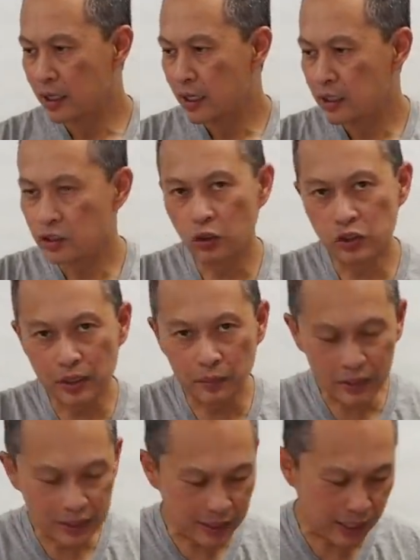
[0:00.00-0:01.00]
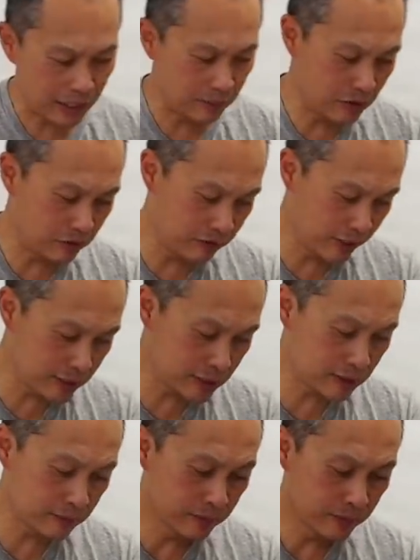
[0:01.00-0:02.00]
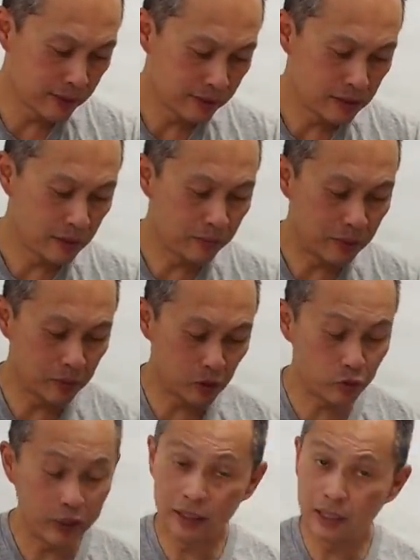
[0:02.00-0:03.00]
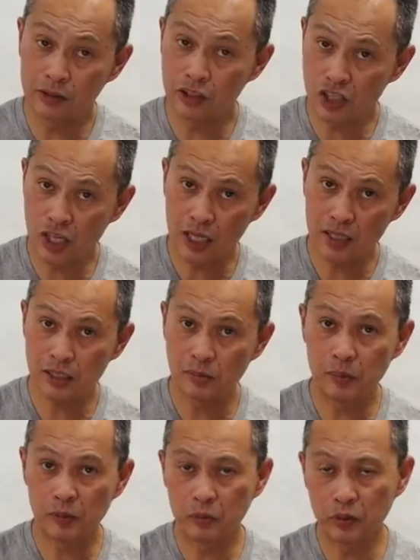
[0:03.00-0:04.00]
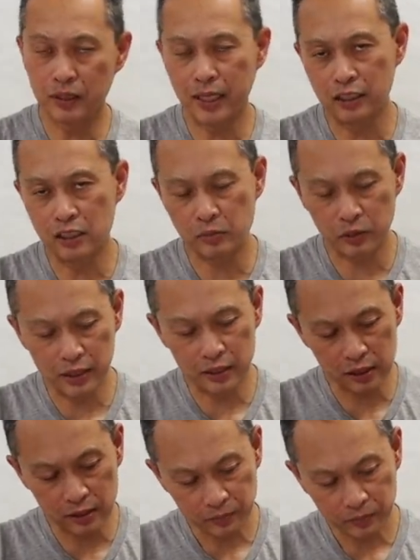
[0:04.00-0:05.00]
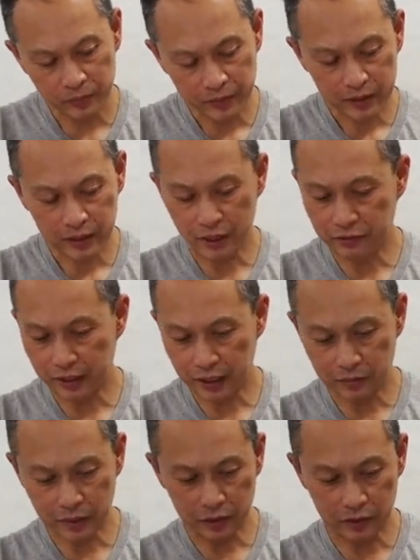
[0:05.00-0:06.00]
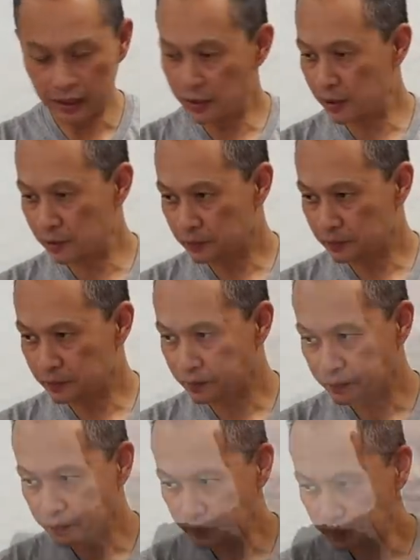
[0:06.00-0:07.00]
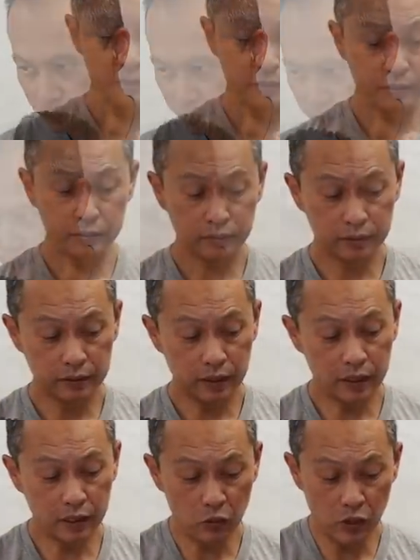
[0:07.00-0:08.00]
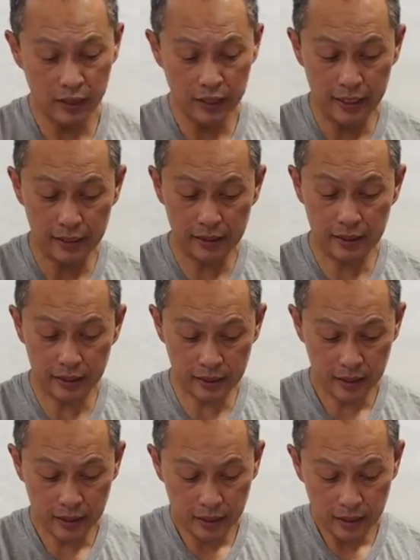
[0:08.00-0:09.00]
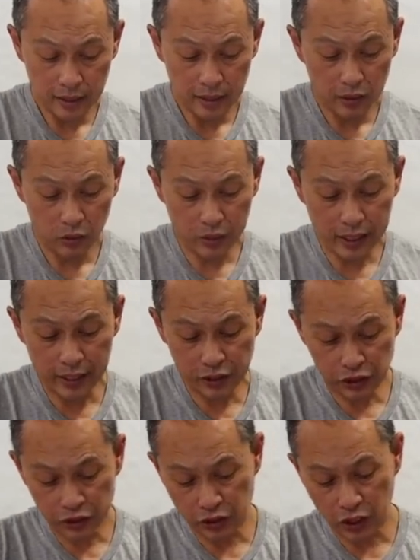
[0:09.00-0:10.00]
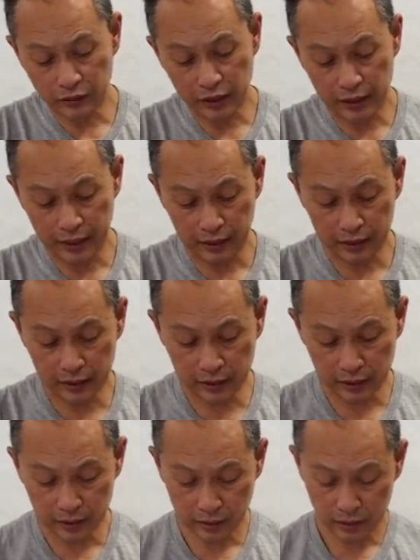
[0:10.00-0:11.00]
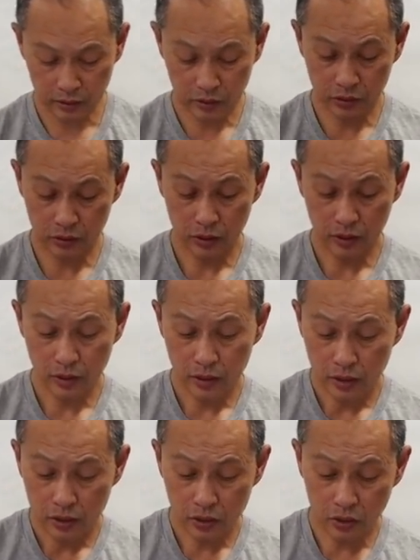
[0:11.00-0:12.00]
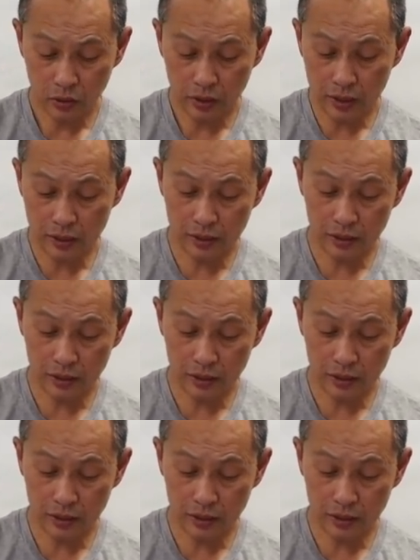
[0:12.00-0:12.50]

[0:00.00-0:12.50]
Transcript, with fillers: So something that can be fixed. Some people straighten out the shock, some people put lighter springs, definitely can be addressed. Another one is the location of the links. So this,